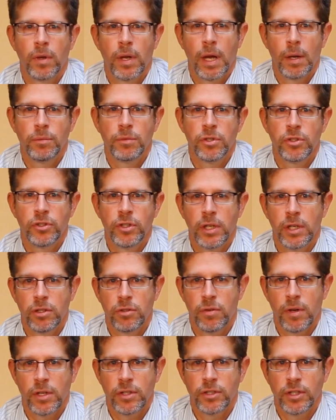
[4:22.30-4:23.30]
who come to see a
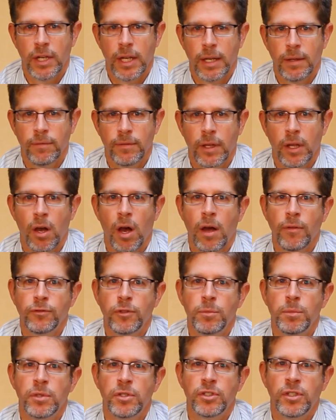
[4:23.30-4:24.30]
trustee, they
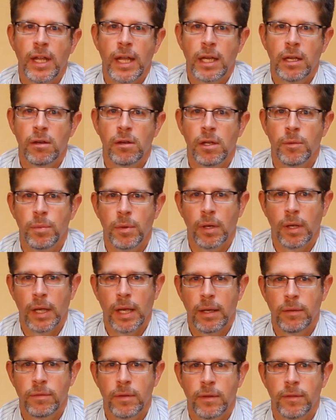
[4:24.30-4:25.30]
often mistakenly
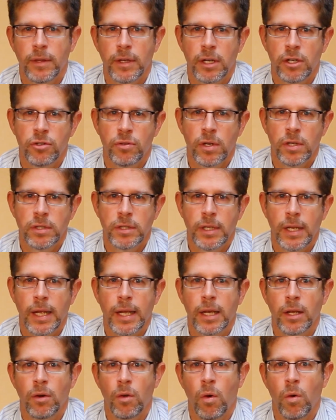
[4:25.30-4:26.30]
believe that a trustee
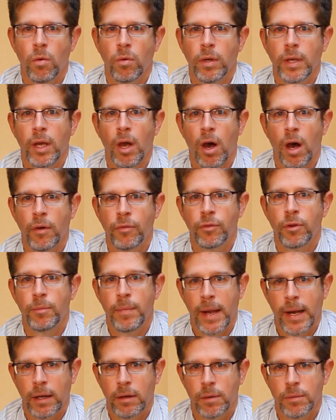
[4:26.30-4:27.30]
can only offer
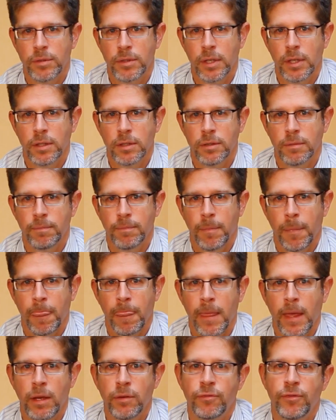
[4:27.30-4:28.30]
bankruptcies.
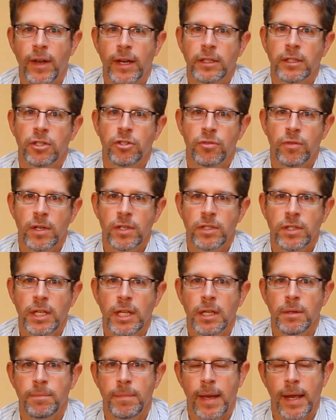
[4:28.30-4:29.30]
In fact, a
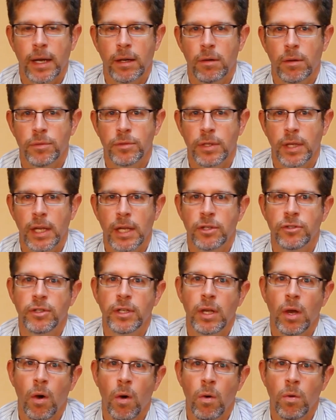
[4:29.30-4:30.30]
trustee in bankruptcy is
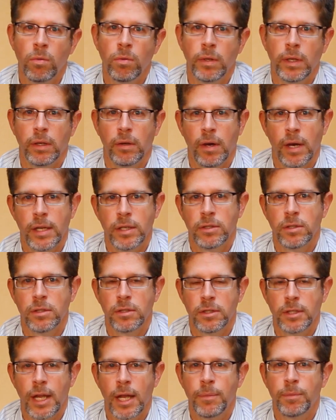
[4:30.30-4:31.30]
the only
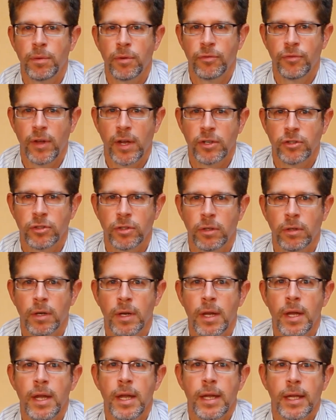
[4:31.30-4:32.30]
licensed debt professional
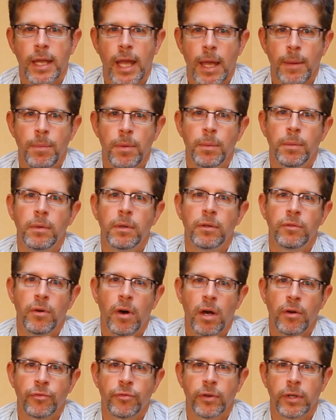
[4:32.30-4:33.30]
capable of
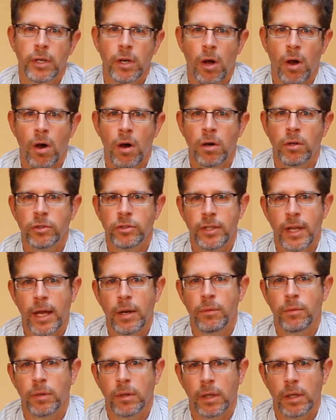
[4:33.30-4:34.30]
offering all
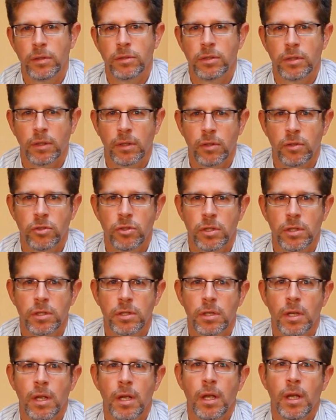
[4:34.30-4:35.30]
debt relief
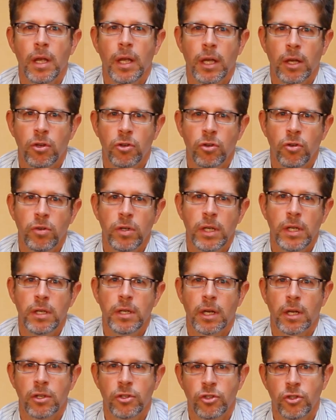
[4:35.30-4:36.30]
solutions, including
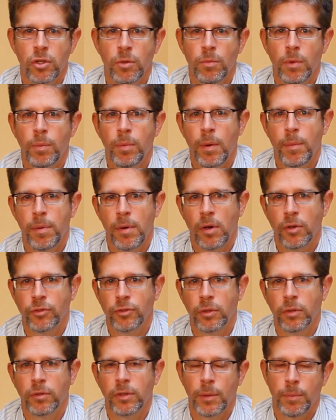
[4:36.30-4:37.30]
the consumer
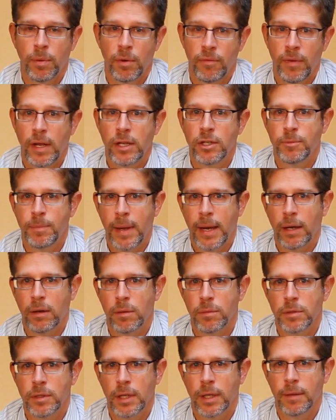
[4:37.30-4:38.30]
proposal that prevents
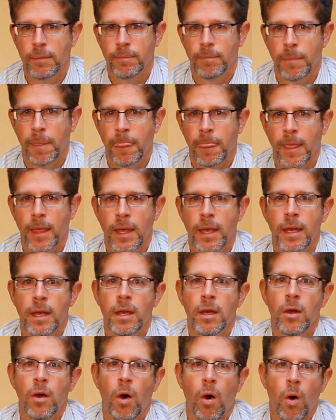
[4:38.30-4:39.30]
bankruptcy.
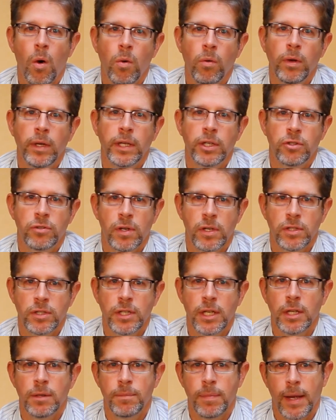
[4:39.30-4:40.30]
Only a
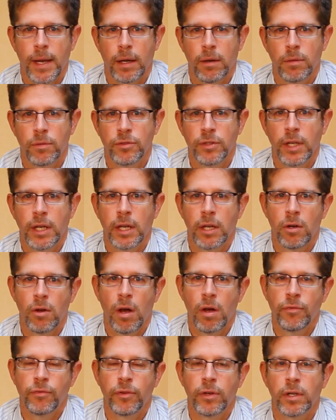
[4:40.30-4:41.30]
trustee in bankruptcy can
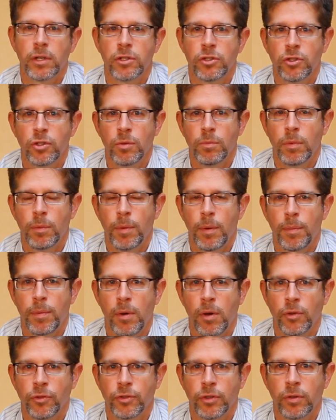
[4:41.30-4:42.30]
offer a consumer
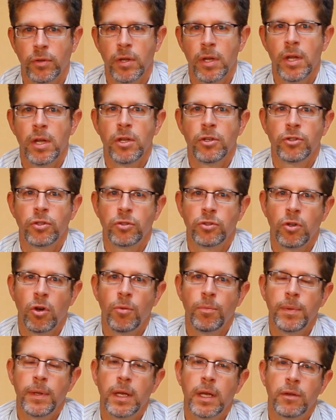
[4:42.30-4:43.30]
proposal, so
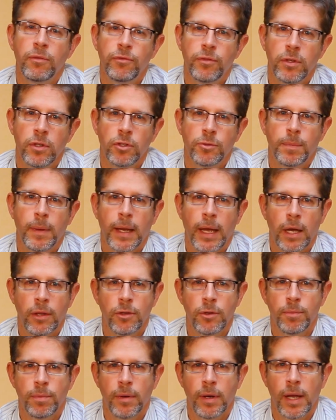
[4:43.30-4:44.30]
don't be confused by
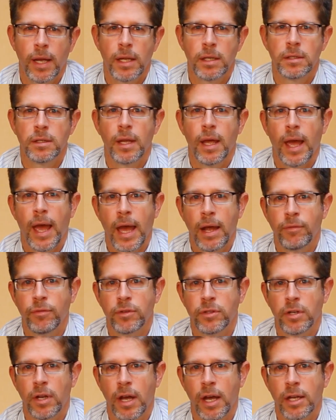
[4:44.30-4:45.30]
other plans
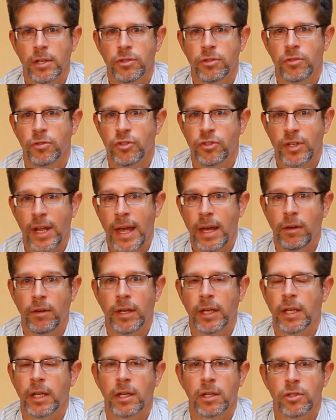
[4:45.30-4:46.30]
advertised to sound
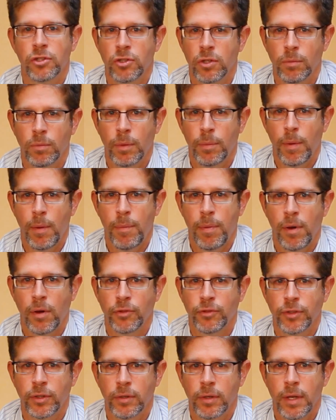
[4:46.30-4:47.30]
like a consumer
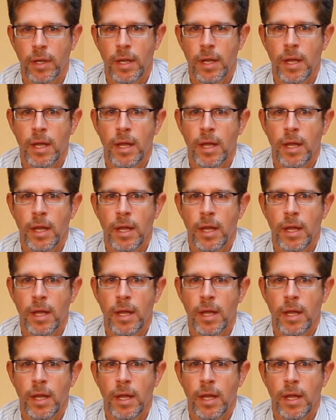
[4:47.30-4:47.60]
proposal.